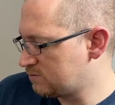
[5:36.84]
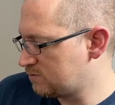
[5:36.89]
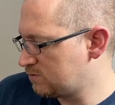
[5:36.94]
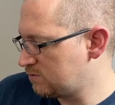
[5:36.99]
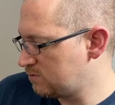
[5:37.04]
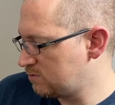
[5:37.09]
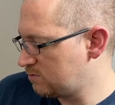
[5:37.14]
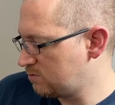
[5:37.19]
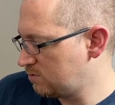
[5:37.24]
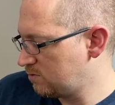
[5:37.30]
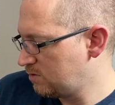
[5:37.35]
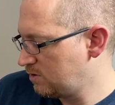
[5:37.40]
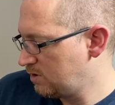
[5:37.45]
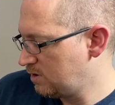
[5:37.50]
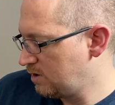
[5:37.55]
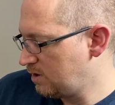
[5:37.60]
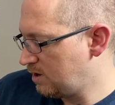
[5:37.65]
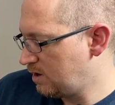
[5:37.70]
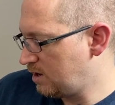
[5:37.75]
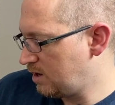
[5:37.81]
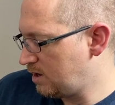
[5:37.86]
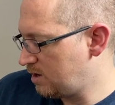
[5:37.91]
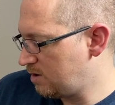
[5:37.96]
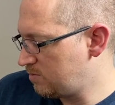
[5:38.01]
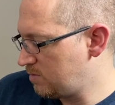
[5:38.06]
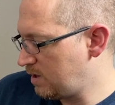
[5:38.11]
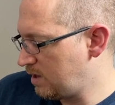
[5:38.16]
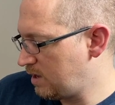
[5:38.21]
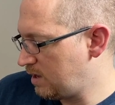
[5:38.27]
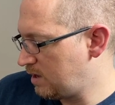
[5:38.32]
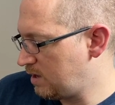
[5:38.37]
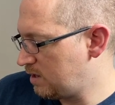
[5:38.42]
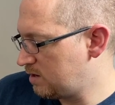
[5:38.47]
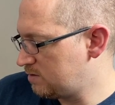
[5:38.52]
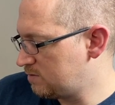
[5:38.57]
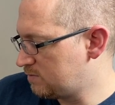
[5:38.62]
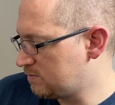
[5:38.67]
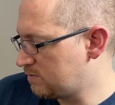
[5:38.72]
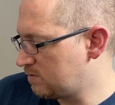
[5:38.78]
two, um,
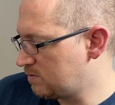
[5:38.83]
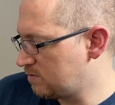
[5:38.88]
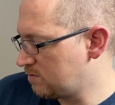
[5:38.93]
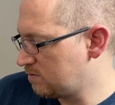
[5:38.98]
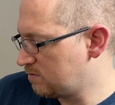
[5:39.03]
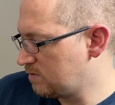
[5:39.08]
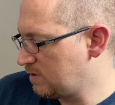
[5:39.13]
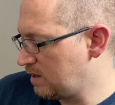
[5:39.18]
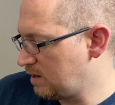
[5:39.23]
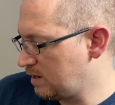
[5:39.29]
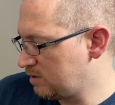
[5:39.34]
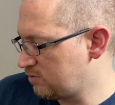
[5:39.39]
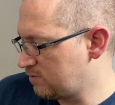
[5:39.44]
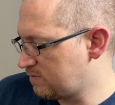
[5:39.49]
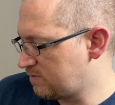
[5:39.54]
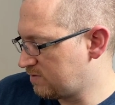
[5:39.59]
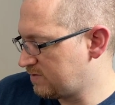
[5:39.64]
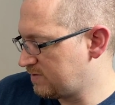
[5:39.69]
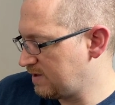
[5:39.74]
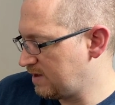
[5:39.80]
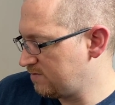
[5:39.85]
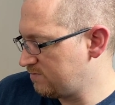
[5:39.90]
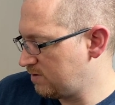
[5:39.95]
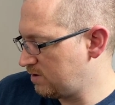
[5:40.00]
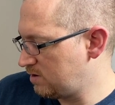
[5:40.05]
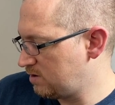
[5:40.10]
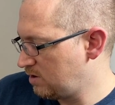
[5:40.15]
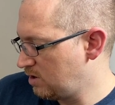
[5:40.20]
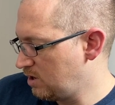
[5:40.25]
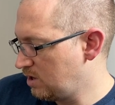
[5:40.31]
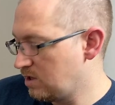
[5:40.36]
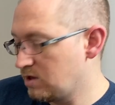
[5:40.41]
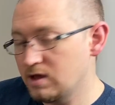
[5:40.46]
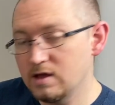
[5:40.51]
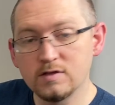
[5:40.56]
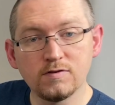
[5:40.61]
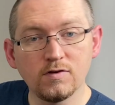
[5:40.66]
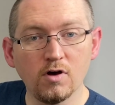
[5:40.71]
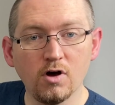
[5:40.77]
and then I just save it,
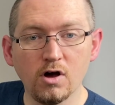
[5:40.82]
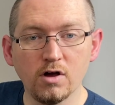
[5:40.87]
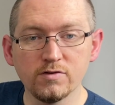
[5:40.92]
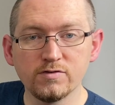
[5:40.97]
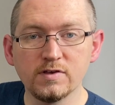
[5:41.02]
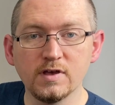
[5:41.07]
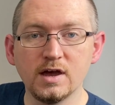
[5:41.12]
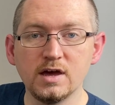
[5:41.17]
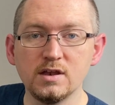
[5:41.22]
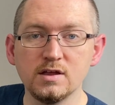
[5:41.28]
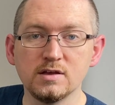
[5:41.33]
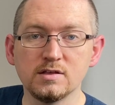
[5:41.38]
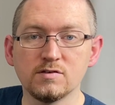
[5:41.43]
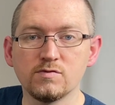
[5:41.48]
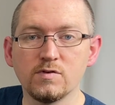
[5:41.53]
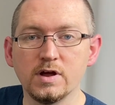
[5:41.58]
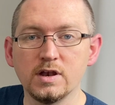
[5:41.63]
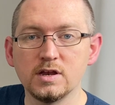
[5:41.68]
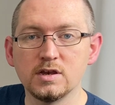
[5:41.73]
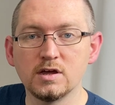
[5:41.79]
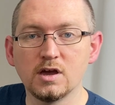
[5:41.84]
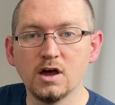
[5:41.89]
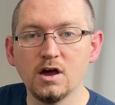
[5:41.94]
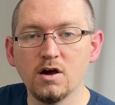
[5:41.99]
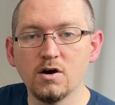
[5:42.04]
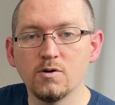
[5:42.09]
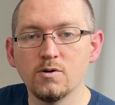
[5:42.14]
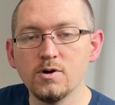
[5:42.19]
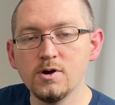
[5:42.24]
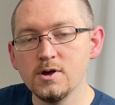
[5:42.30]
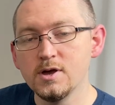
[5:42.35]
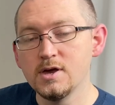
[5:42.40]
it's all set, it's ready to go.